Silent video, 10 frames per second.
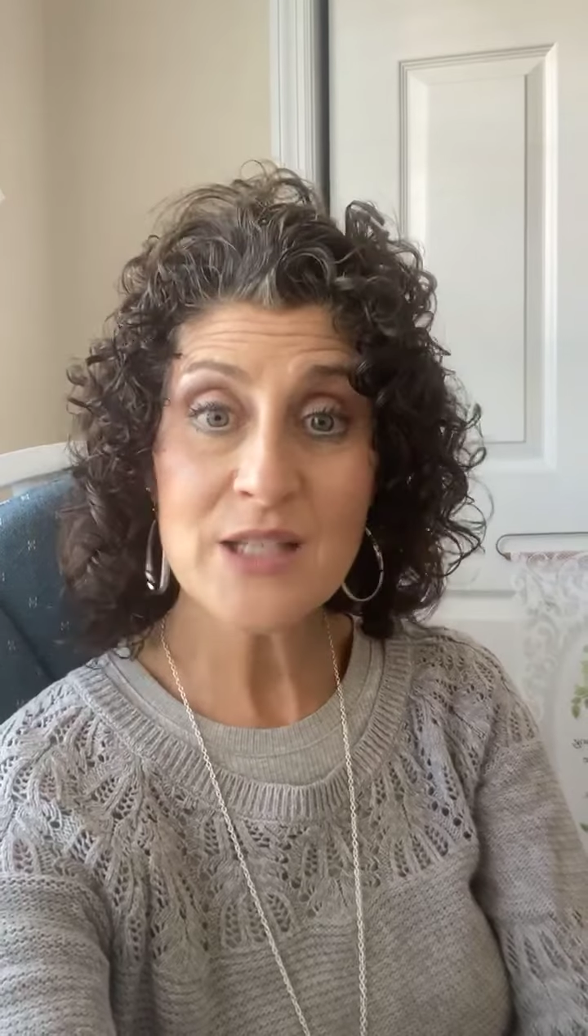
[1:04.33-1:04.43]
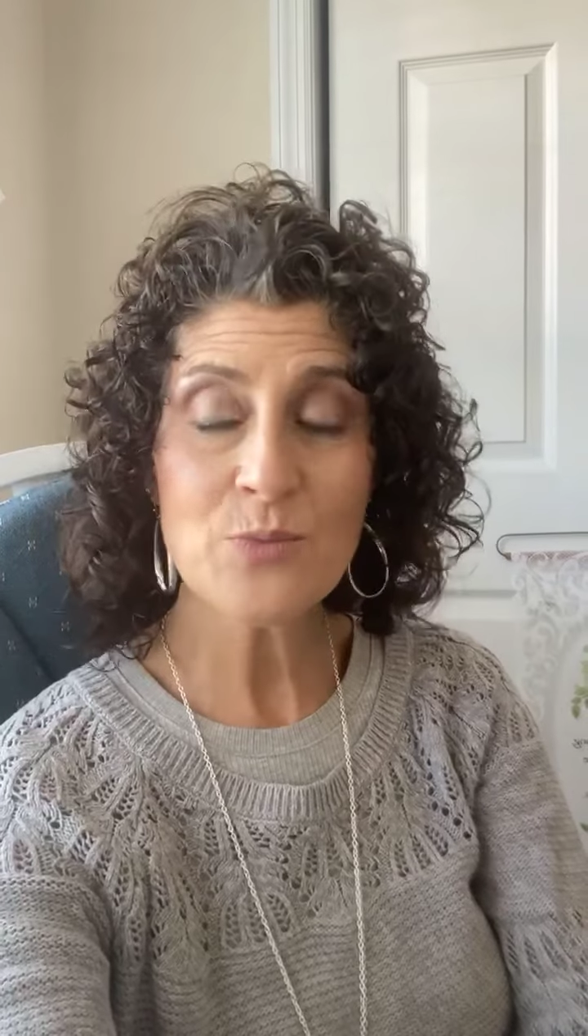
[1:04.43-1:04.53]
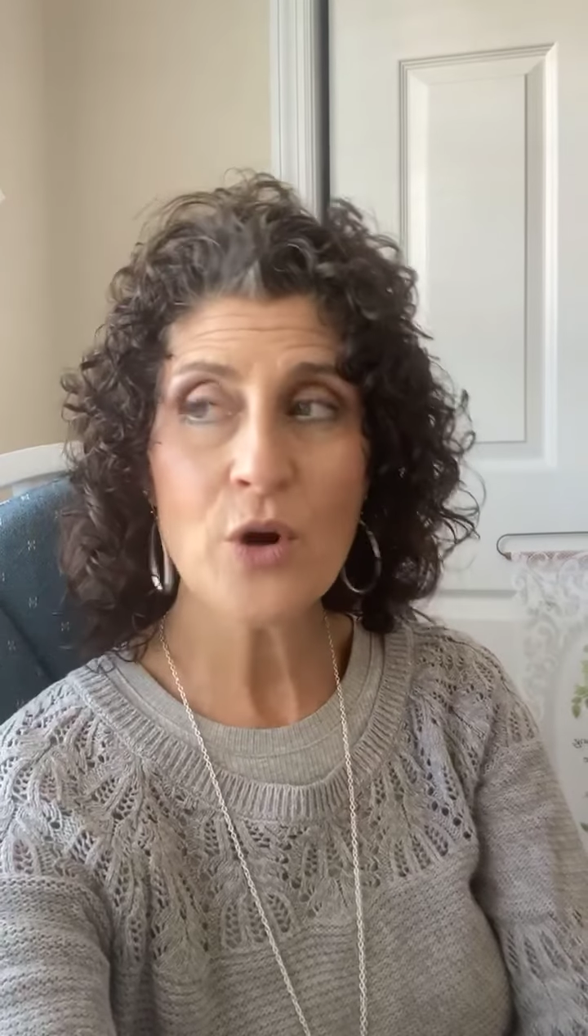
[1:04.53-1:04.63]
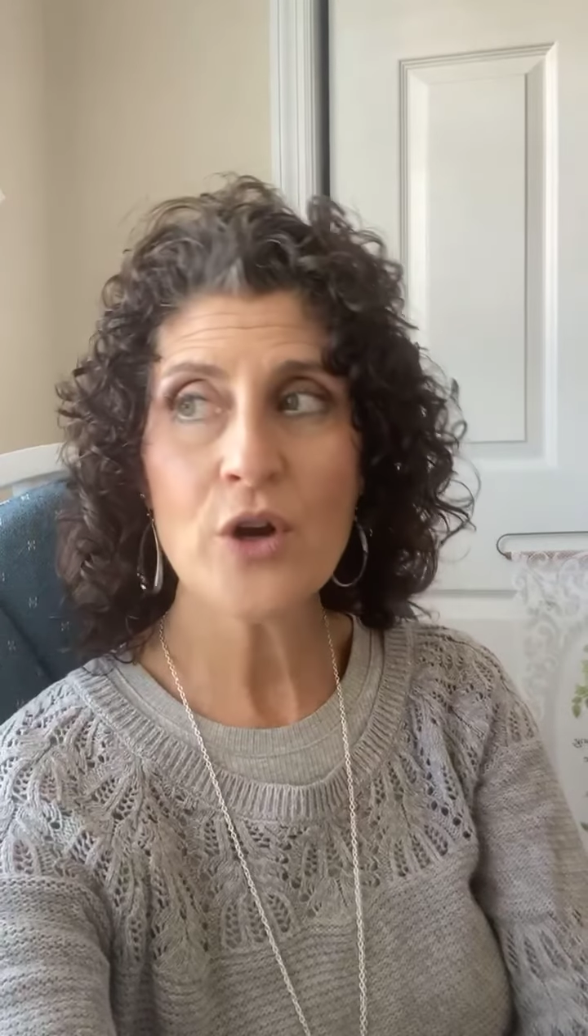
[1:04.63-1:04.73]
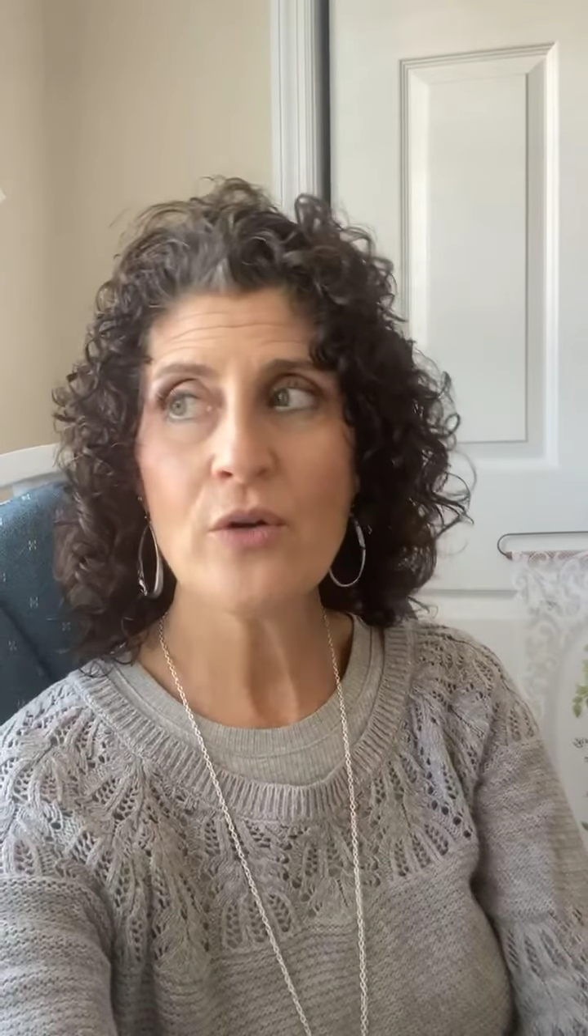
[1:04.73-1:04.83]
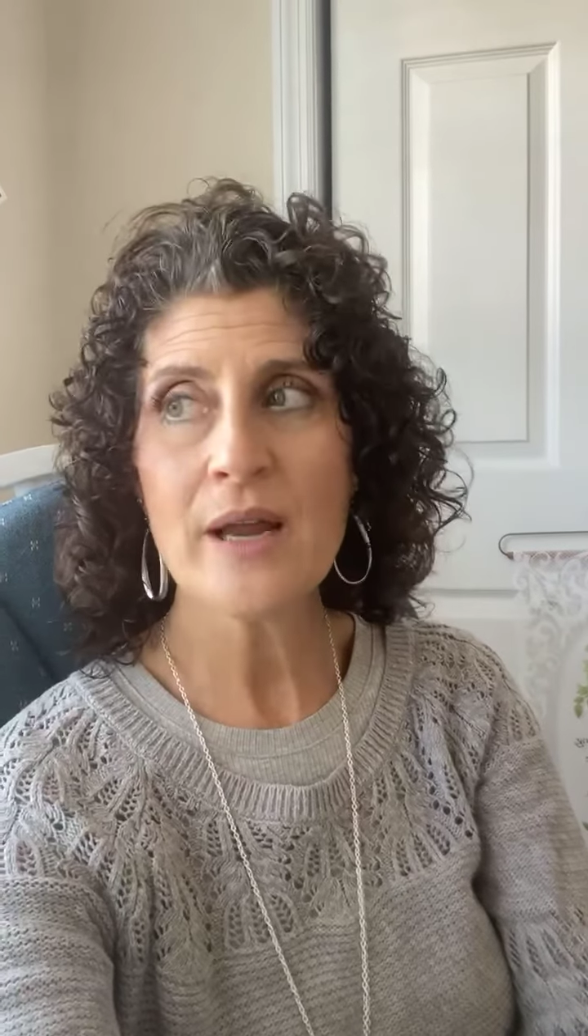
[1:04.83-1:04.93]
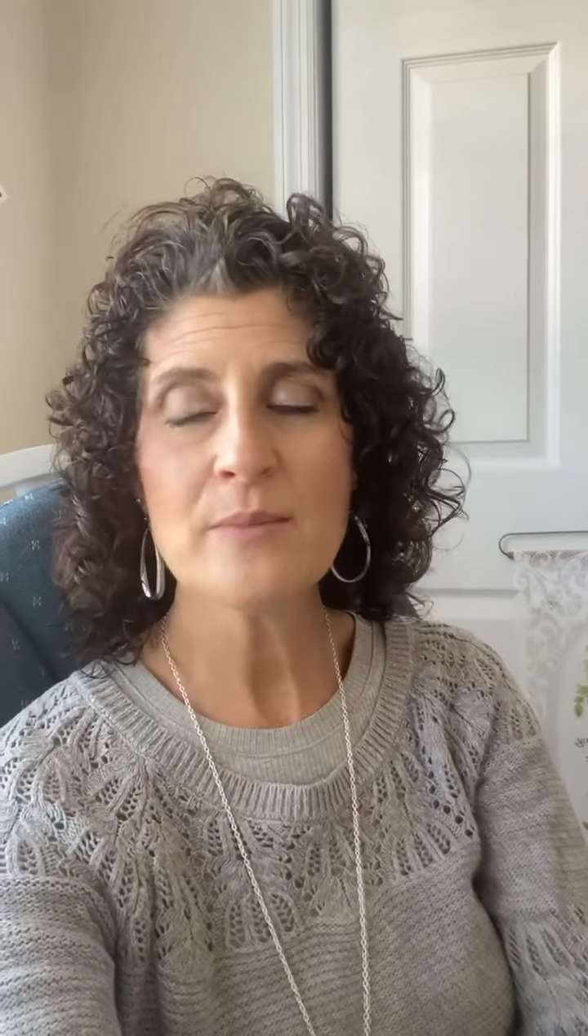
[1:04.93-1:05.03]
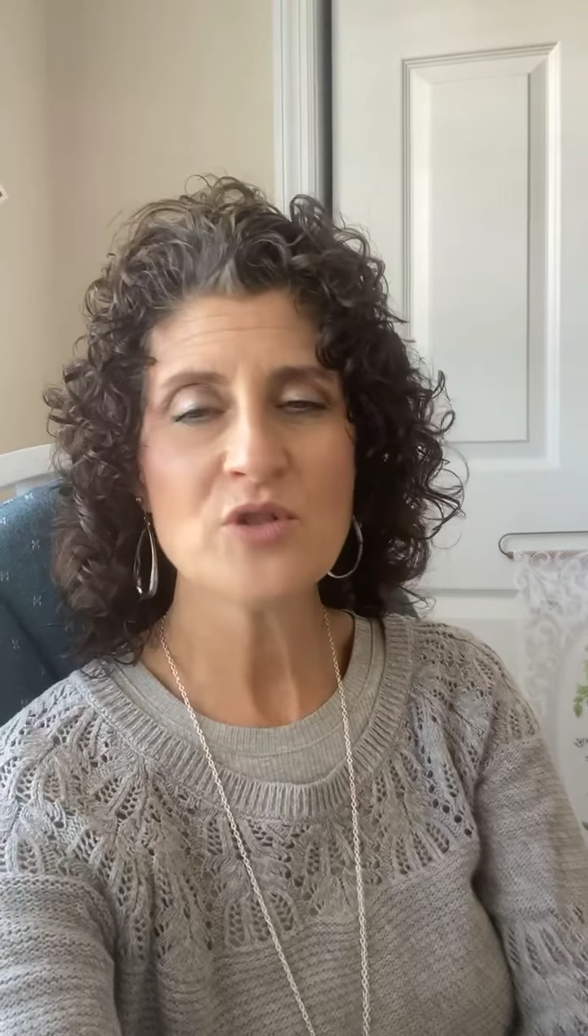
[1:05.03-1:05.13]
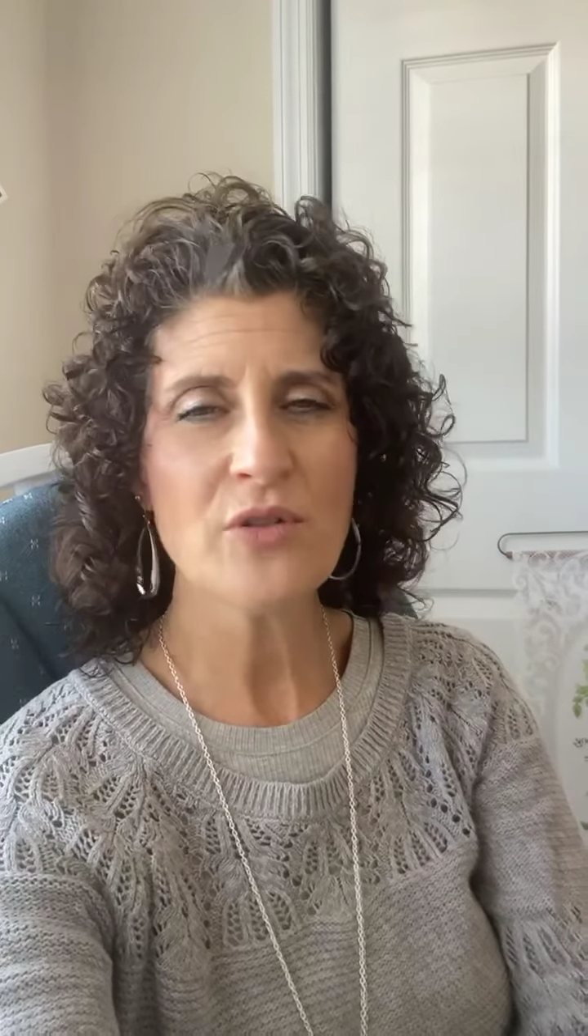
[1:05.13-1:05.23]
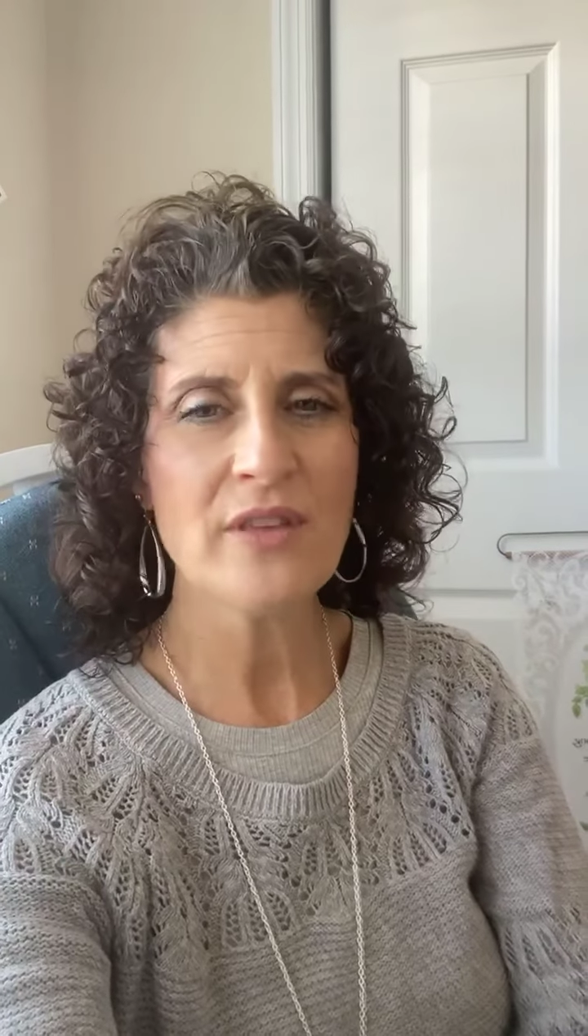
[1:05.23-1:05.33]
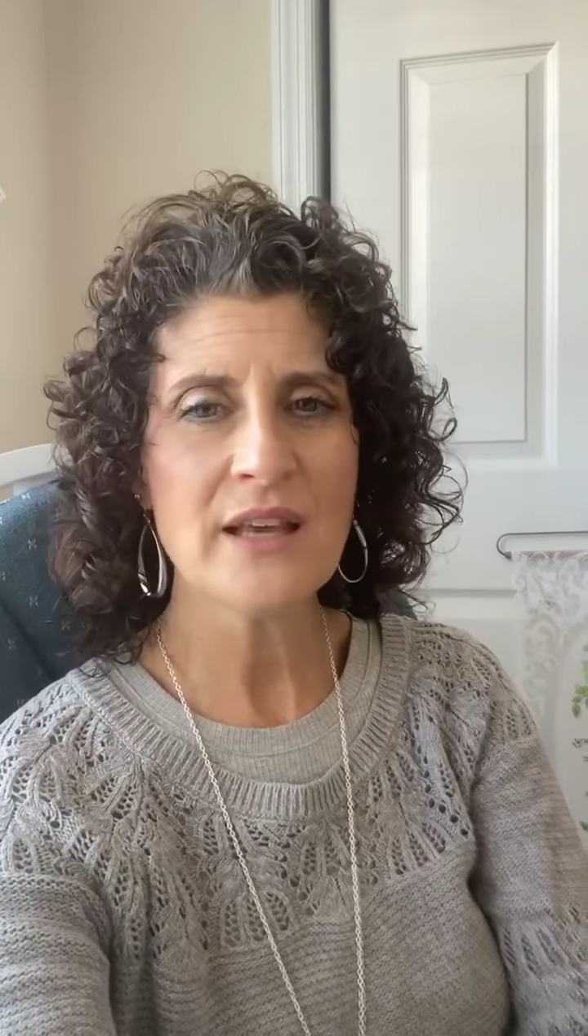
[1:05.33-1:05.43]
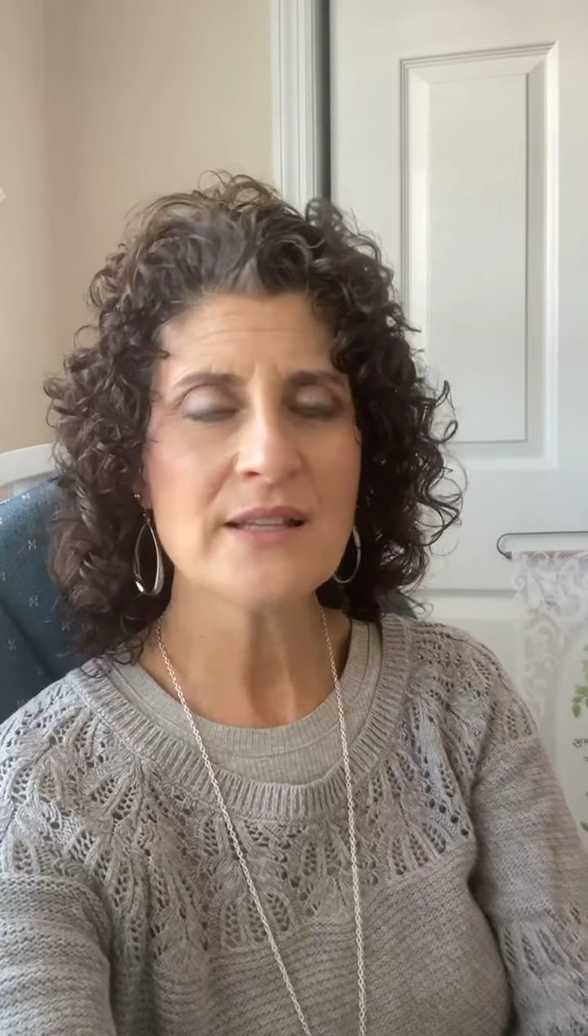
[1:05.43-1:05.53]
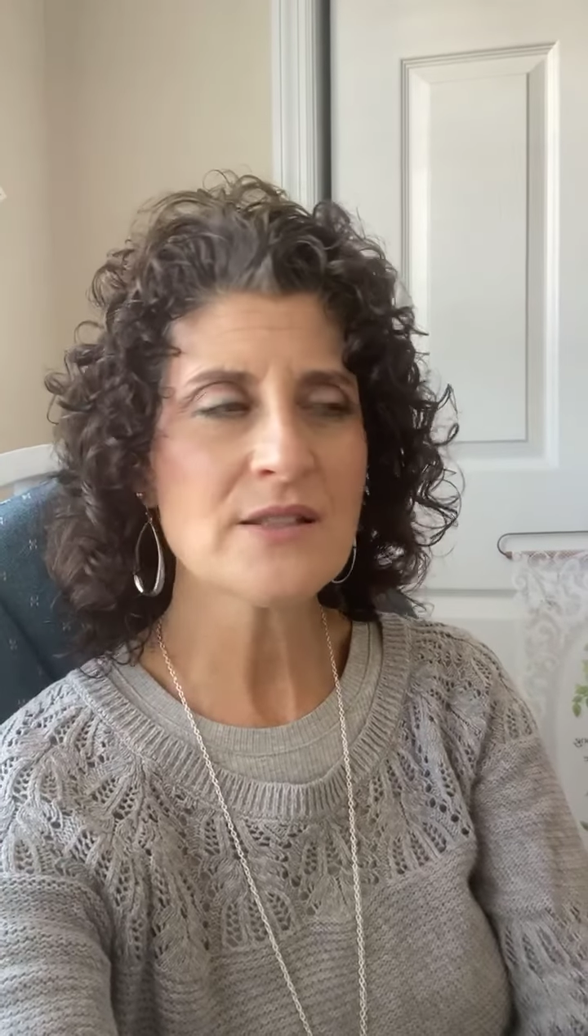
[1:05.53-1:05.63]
programs or things.